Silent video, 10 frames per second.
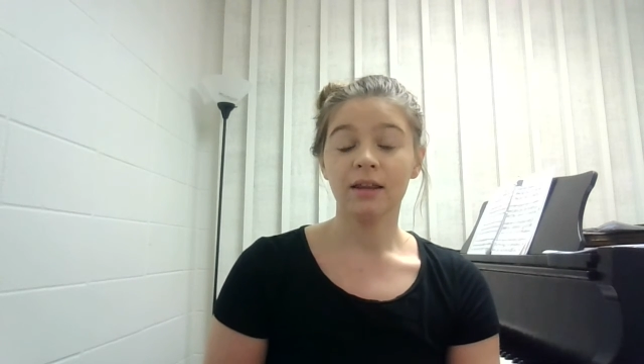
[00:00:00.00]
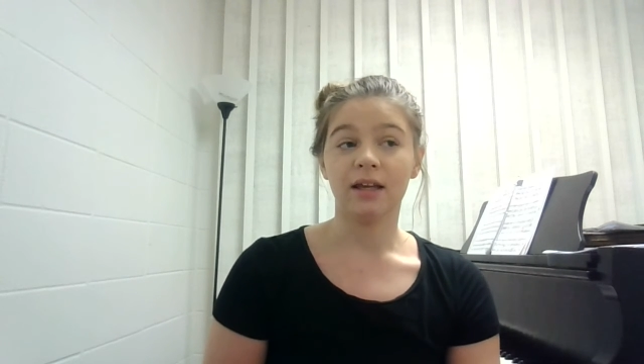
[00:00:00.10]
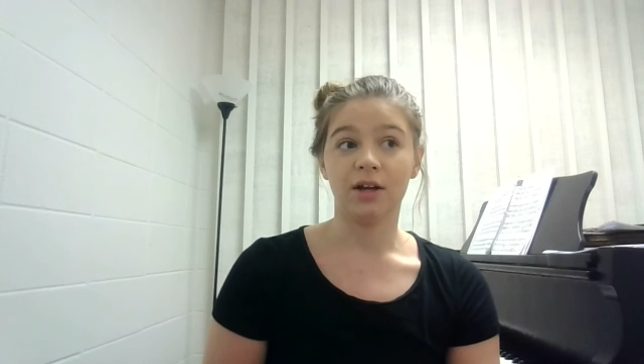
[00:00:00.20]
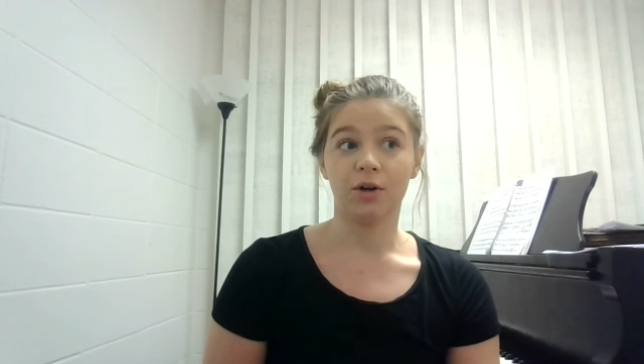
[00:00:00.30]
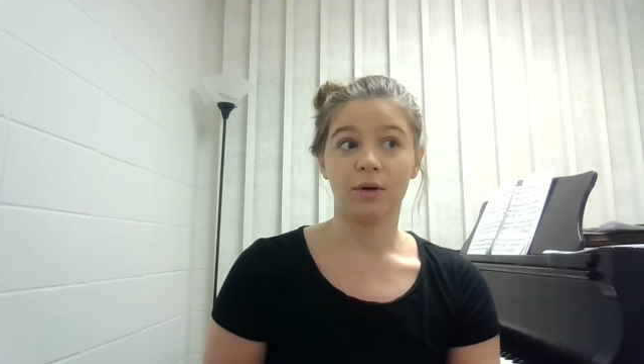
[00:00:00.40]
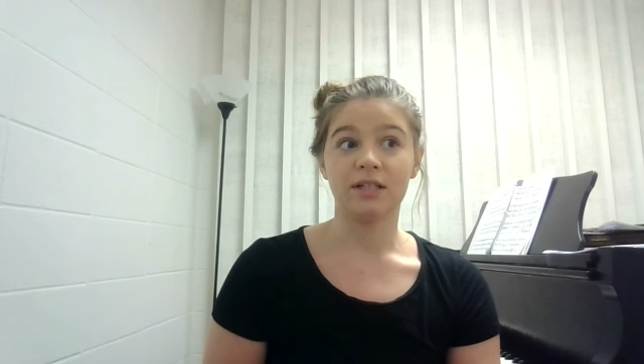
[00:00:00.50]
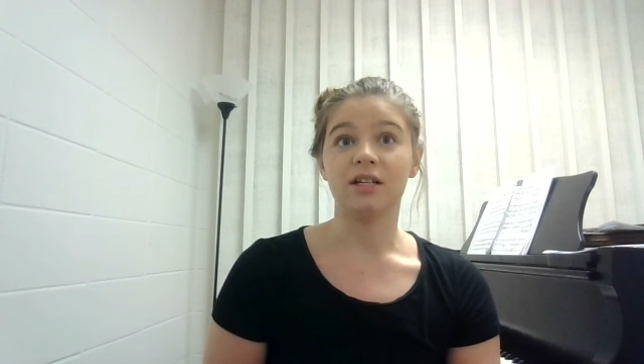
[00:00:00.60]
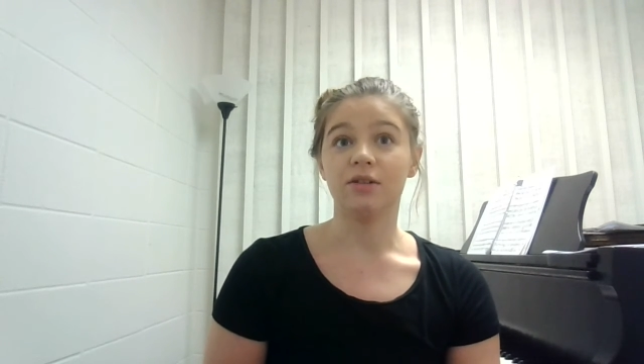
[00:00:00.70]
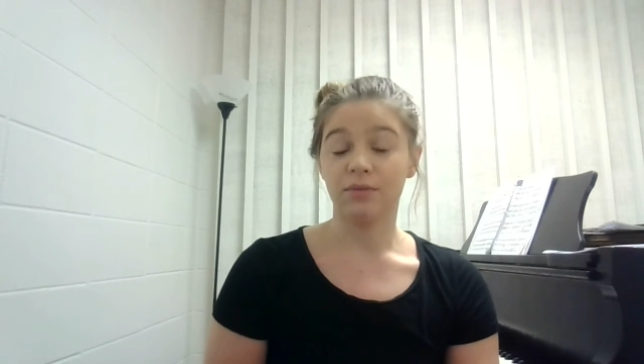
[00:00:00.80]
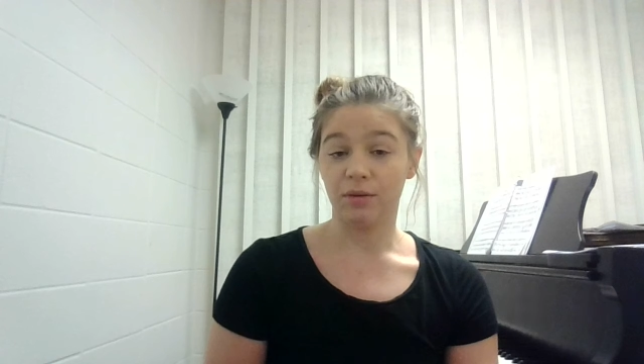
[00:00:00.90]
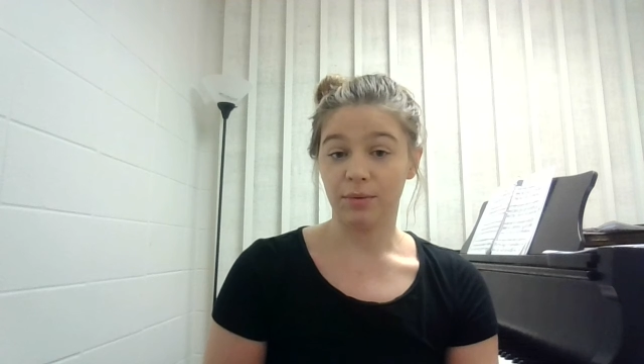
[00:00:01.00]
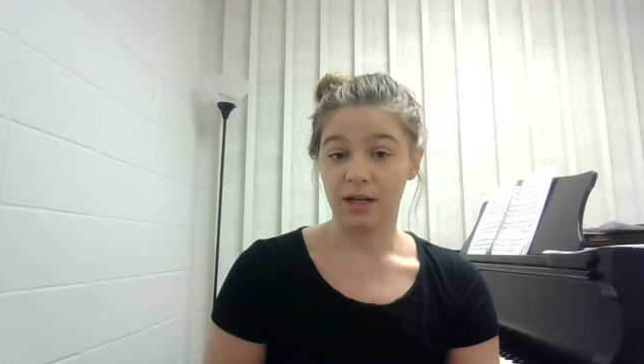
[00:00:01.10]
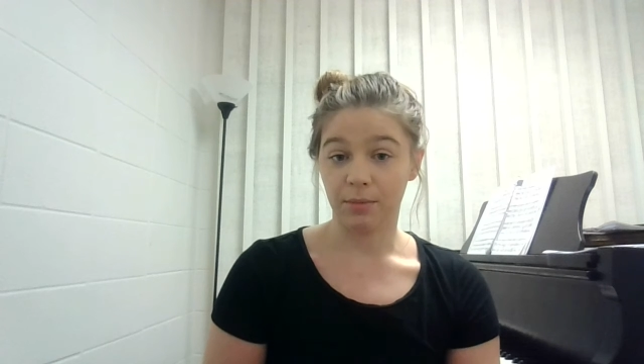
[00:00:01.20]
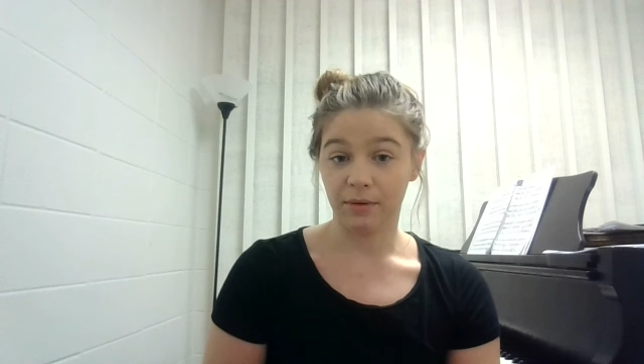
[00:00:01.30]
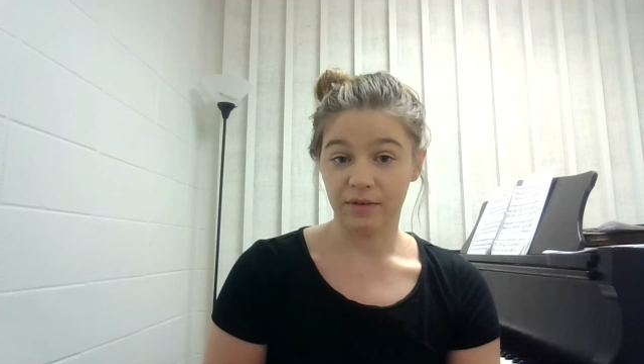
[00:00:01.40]
that you're going to use for the
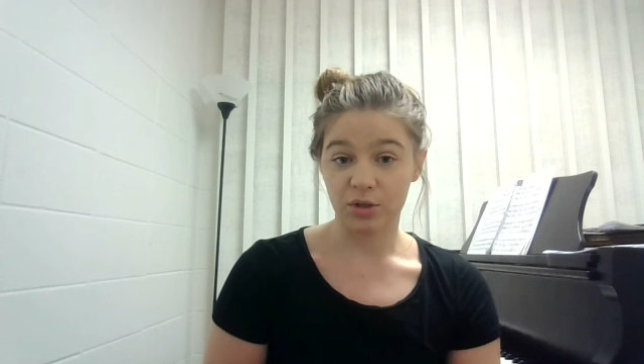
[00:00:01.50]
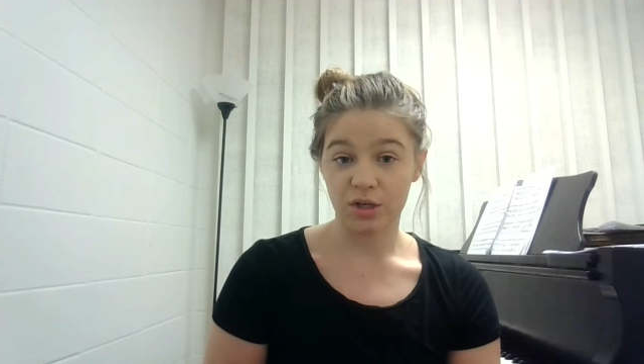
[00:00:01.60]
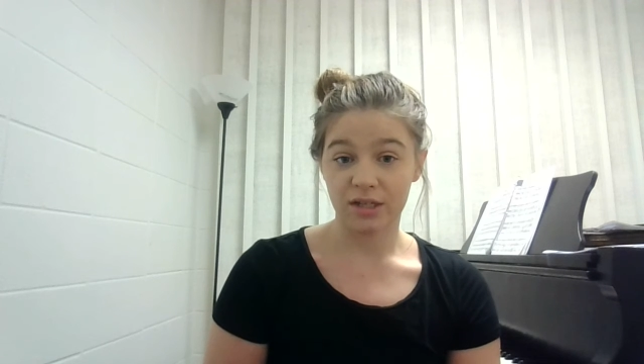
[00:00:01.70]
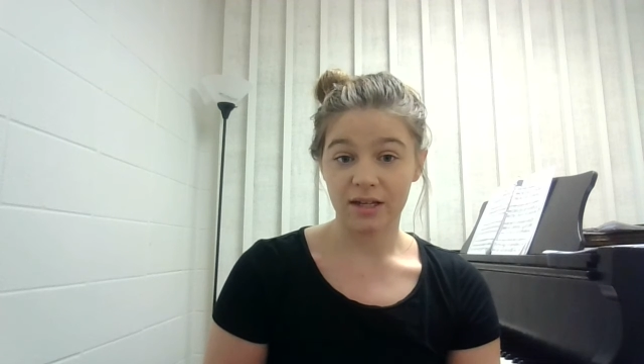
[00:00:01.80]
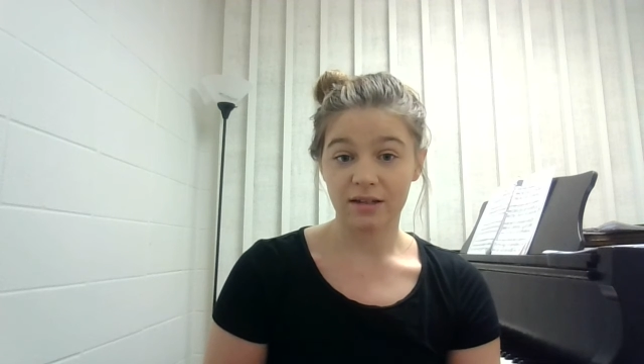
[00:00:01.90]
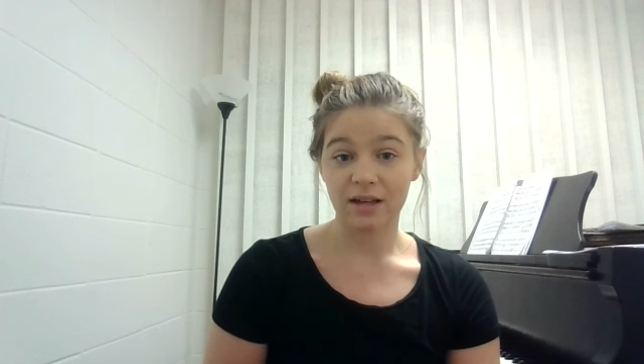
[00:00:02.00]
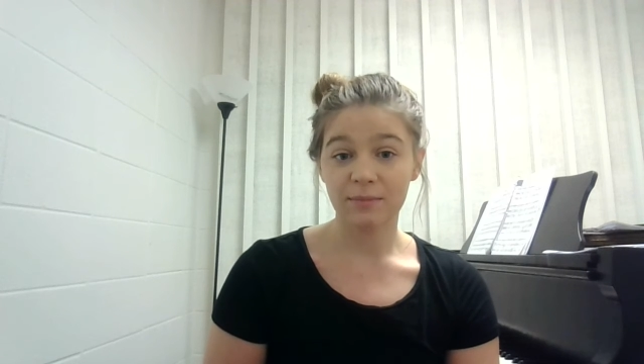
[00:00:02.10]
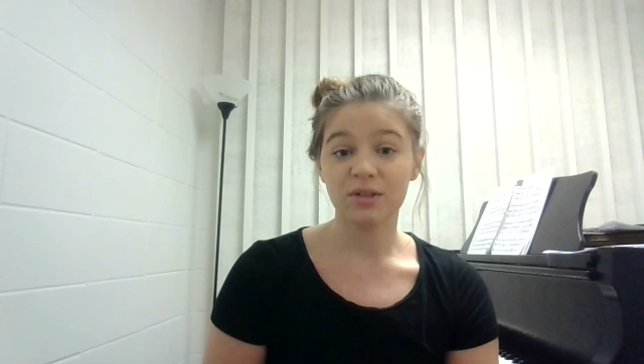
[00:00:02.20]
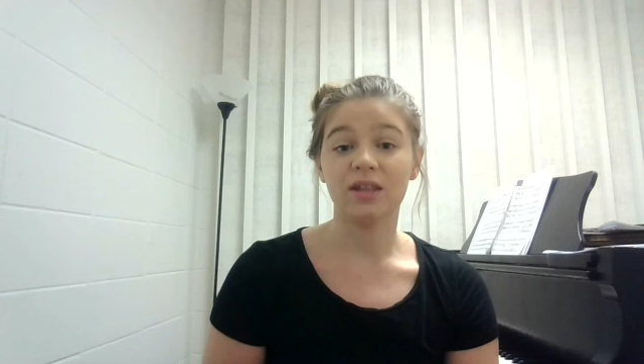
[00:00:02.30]
piano proficiency exam.